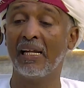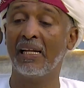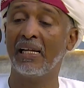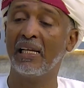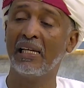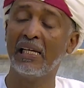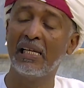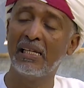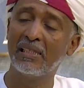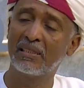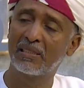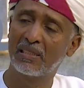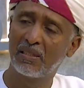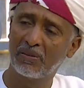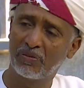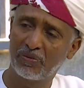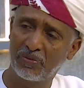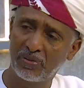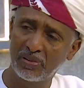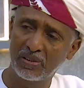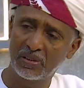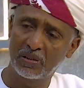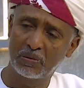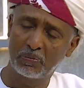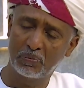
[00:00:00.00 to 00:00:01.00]
he is the
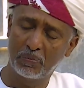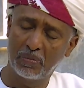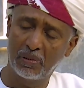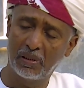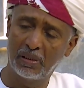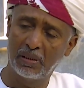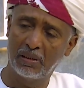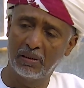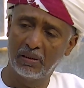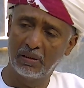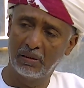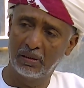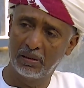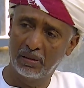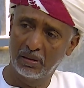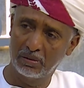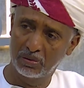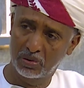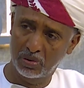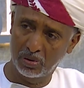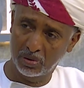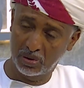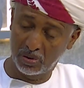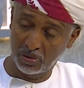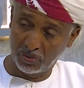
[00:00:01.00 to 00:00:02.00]
first
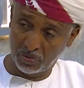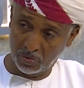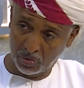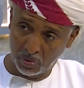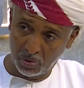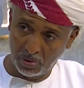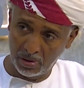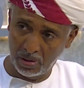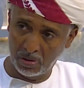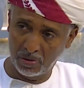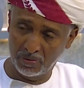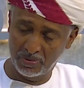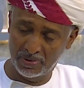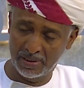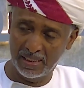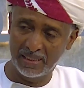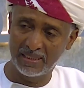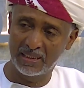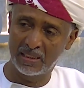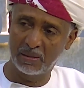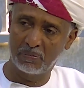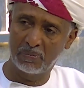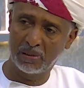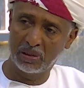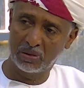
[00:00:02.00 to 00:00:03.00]
ruler of
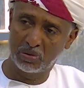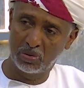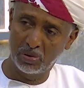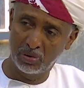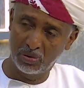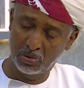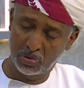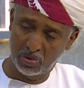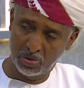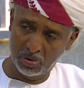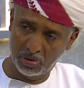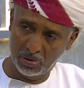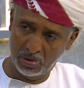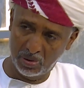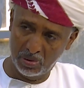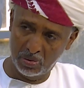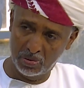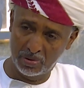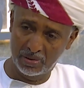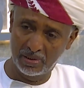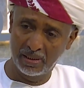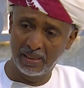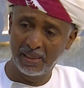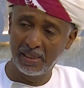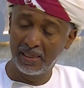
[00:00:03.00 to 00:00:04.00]
Zanzibar to
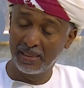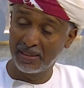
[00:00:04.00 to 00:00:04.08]
introduce